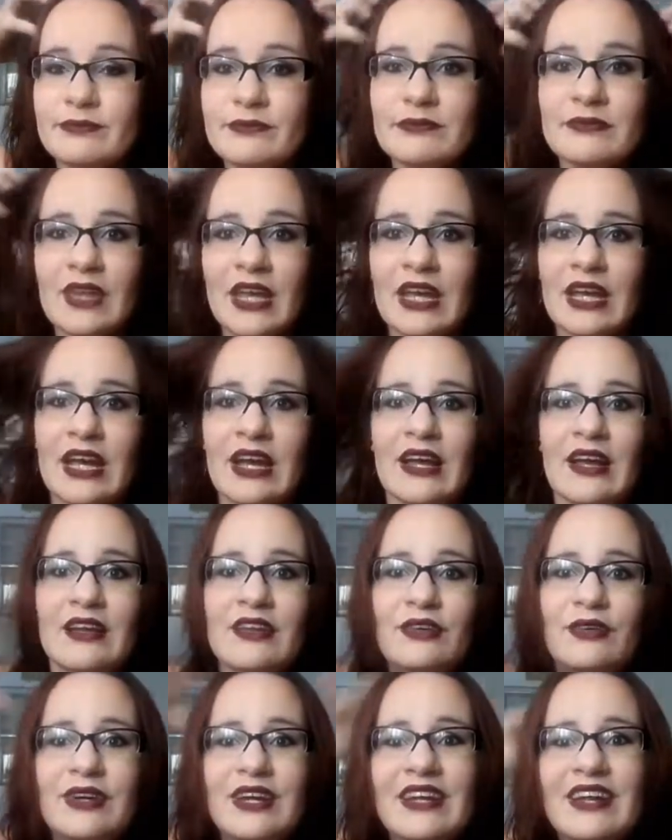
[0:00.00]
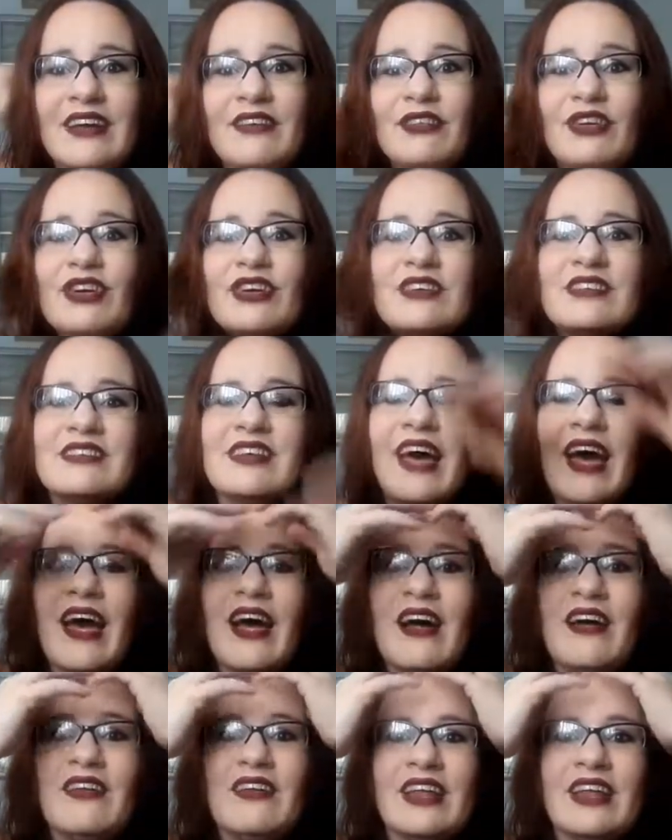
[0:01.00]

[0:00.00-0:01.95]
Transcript: like, you can never tell.